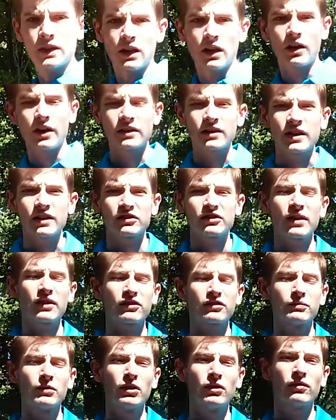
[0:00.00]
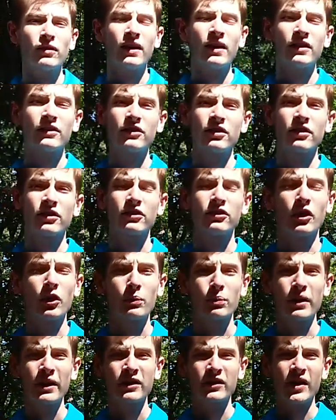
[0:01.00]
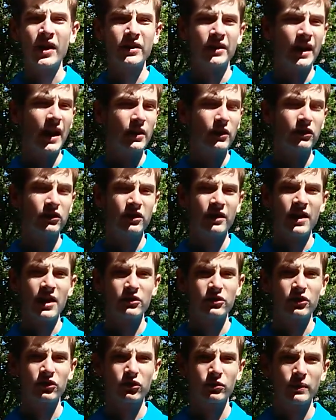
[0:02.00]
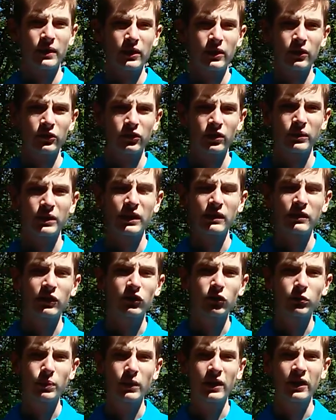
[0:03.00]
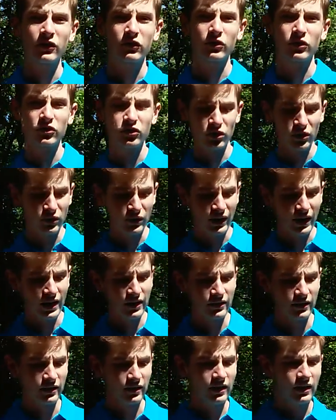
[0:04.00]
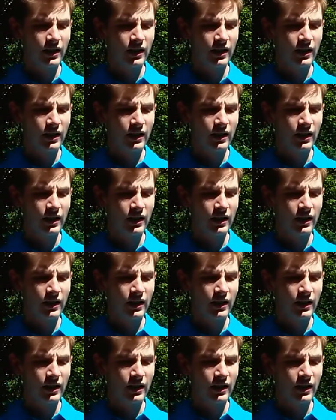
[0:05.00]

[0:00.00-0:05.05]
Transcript: Alright, guys, now let's move on to this note breakdown and how this thing actually smells. Let me give it a spray to show you how the